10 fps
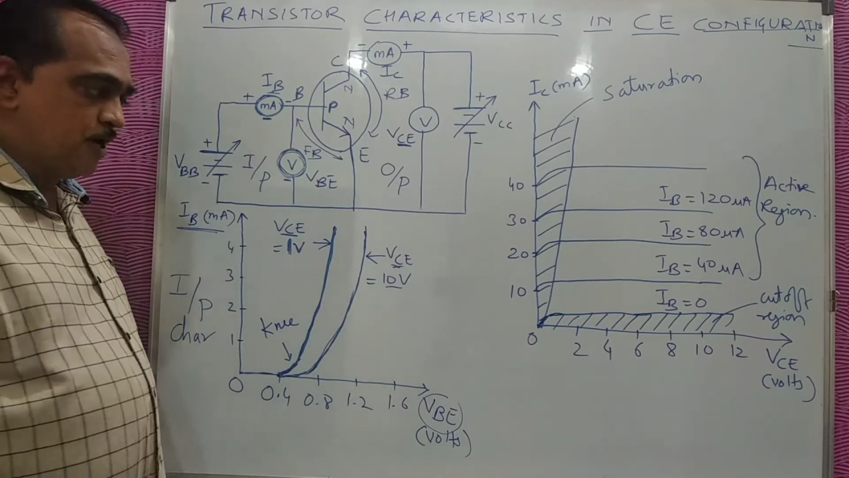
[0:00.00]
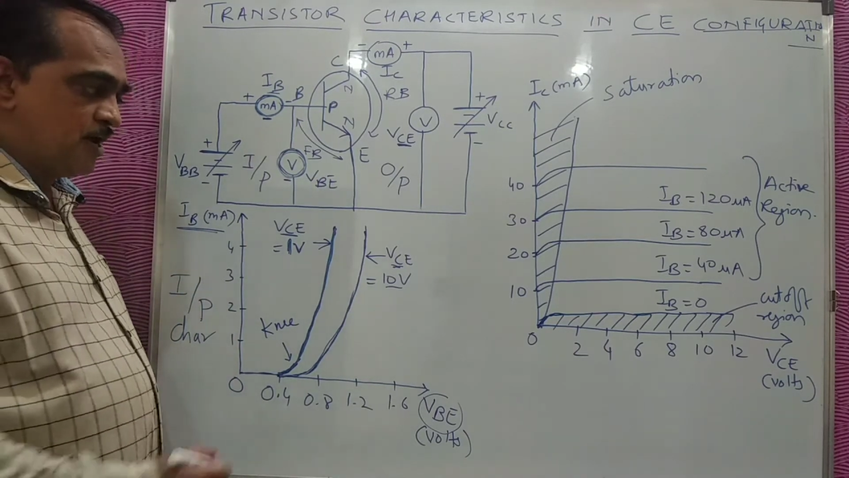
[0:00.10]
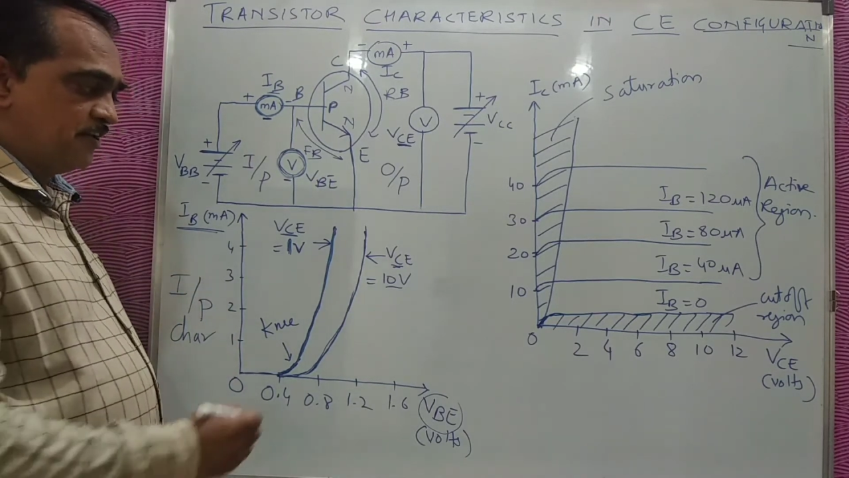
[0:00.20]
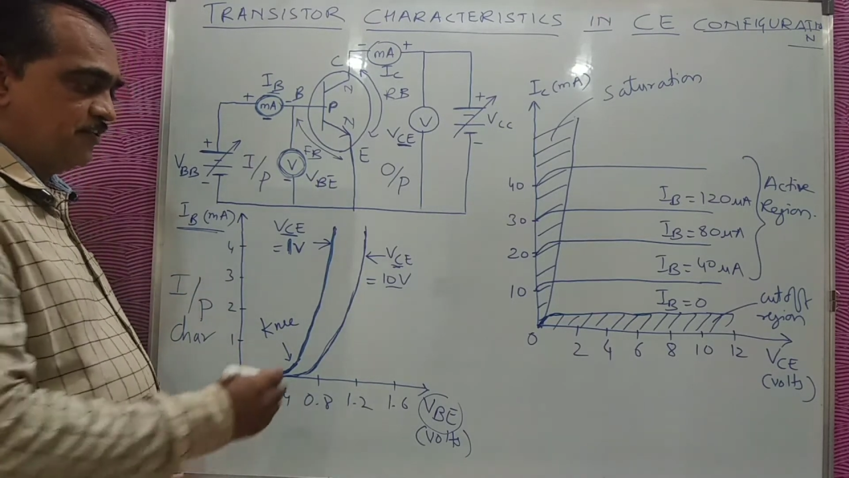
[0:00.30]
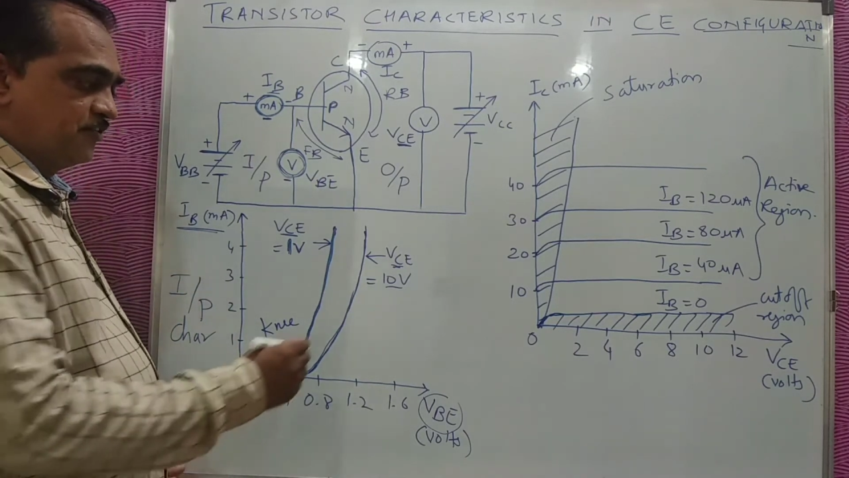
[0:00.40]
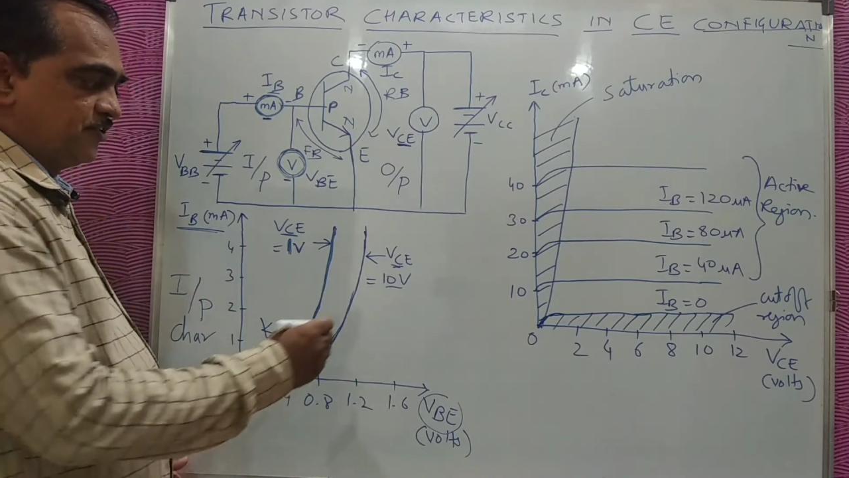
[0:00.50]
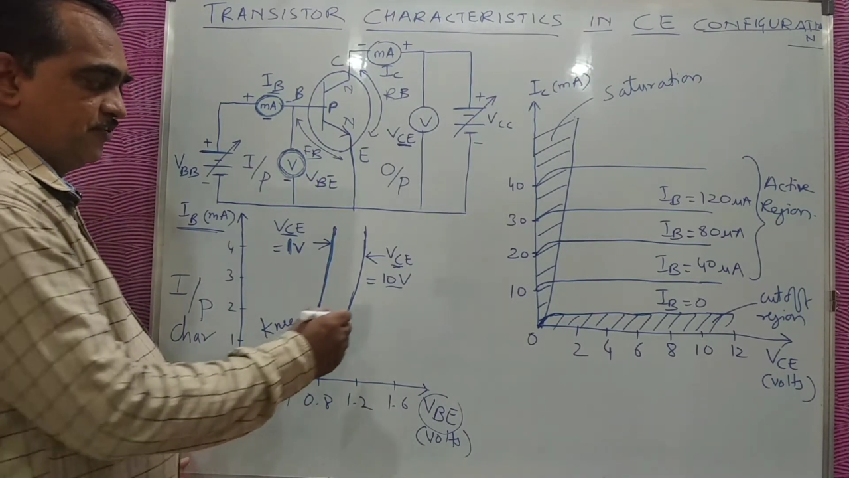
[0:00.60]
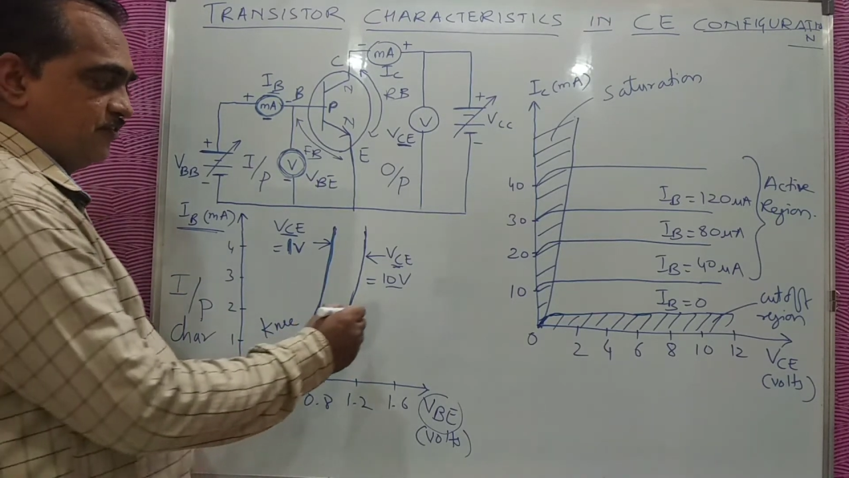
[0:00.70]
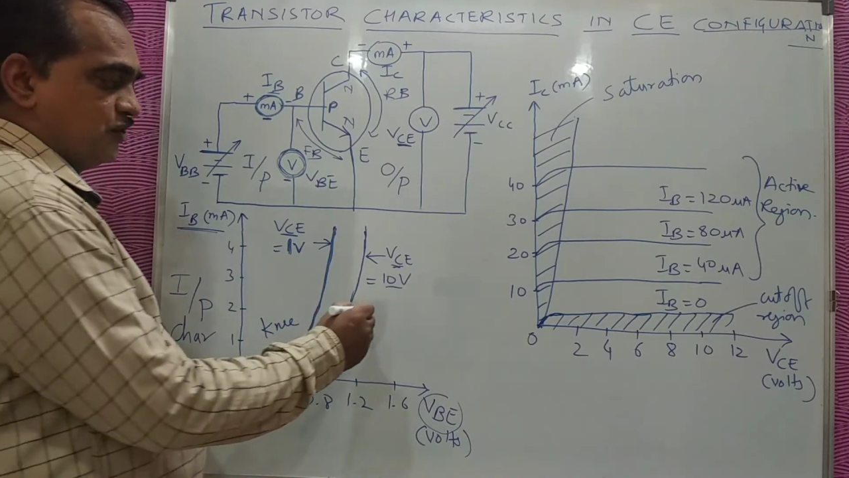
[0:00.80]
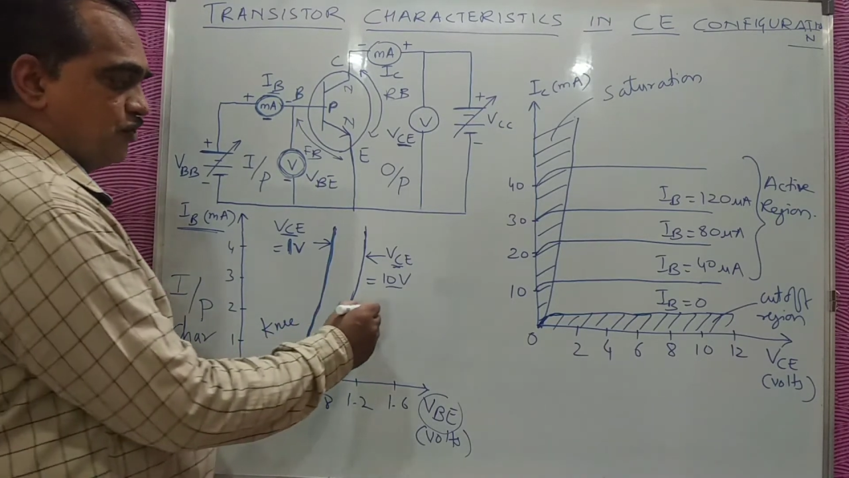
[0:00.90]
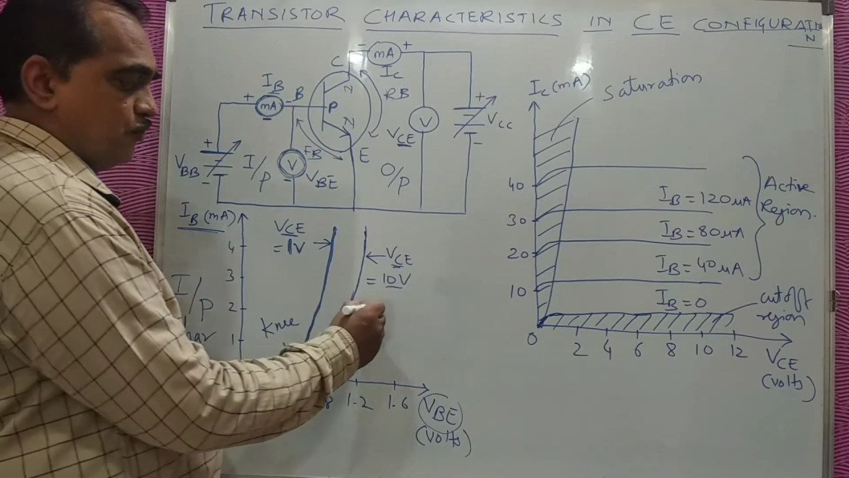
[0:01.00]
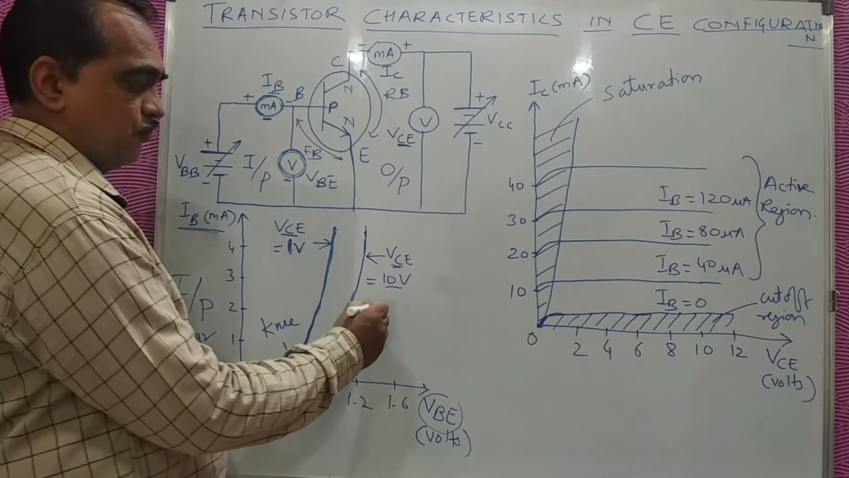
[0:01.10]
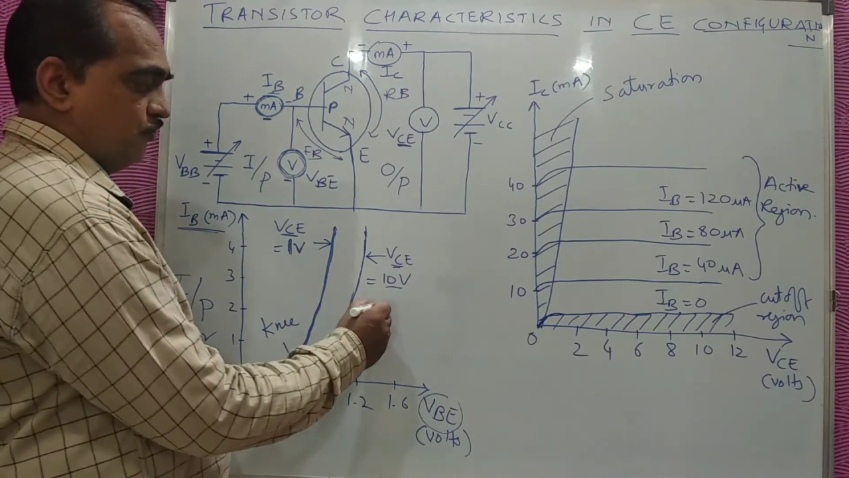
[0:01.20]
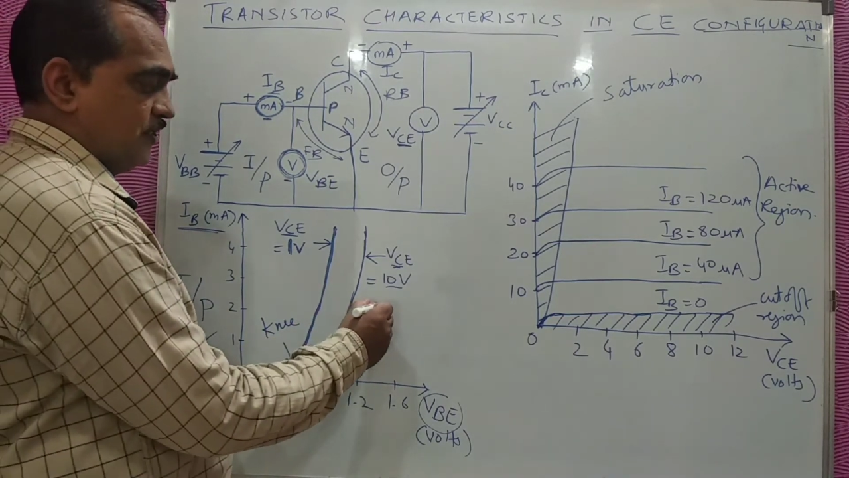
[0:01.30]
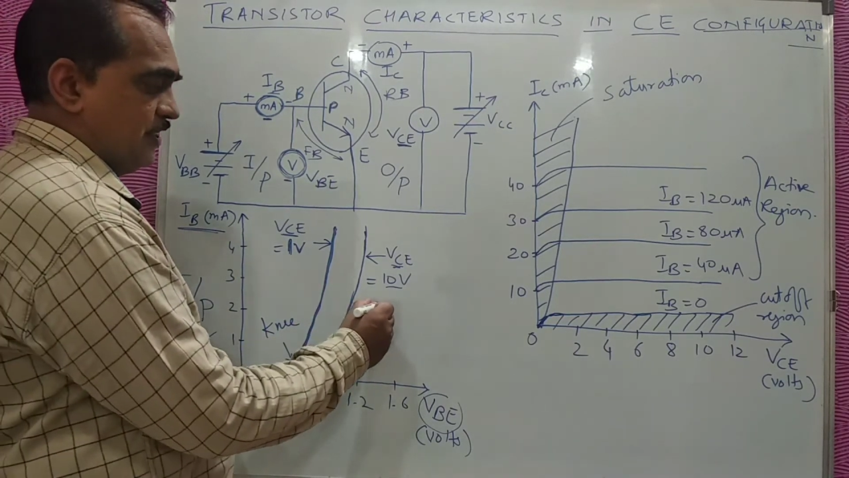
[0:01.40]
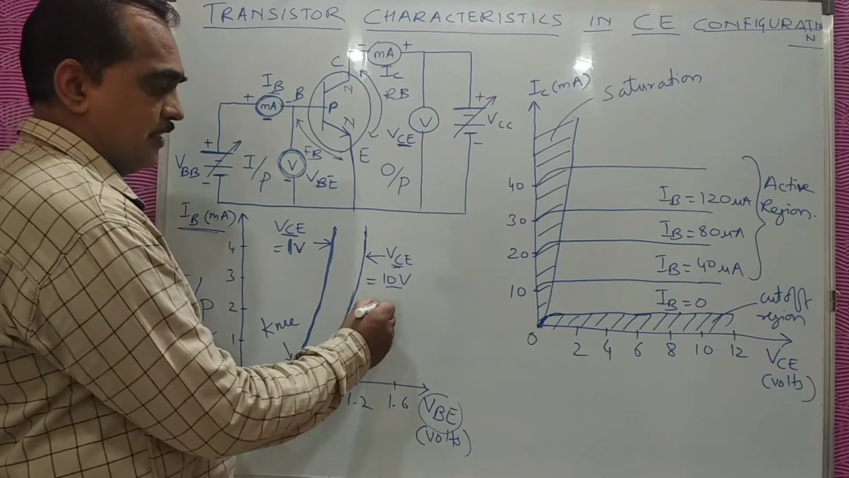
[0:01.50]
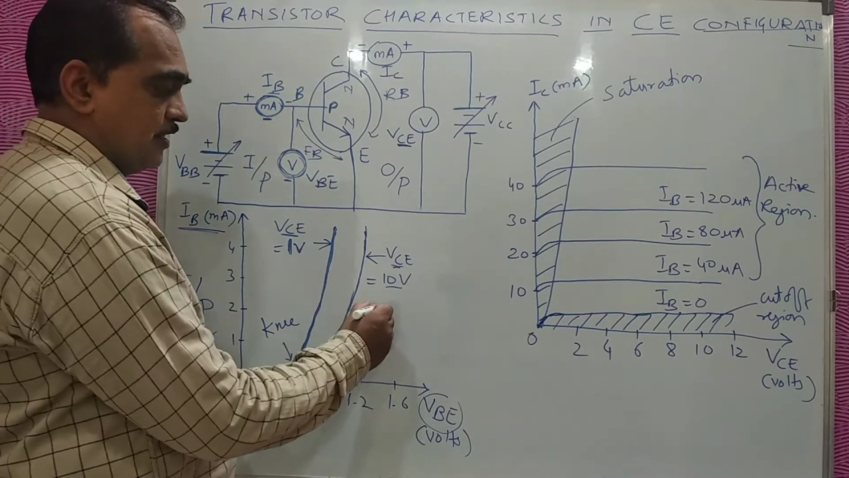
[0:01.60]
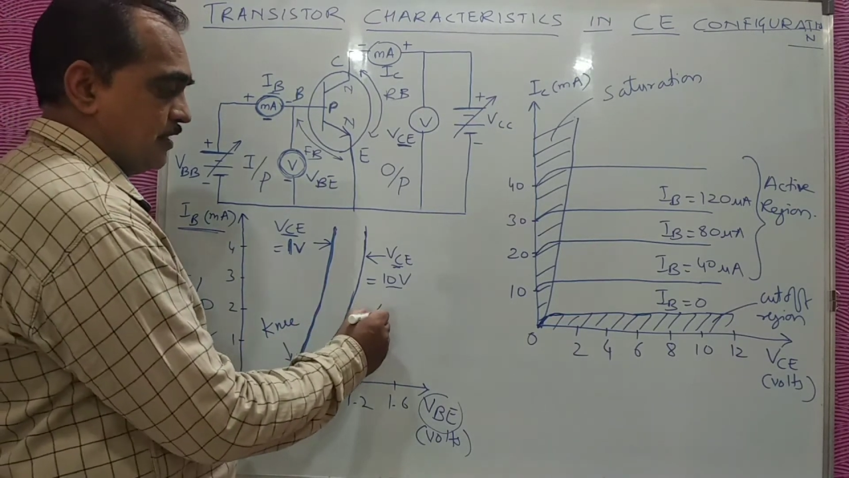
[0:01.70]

R resistance, then you have to see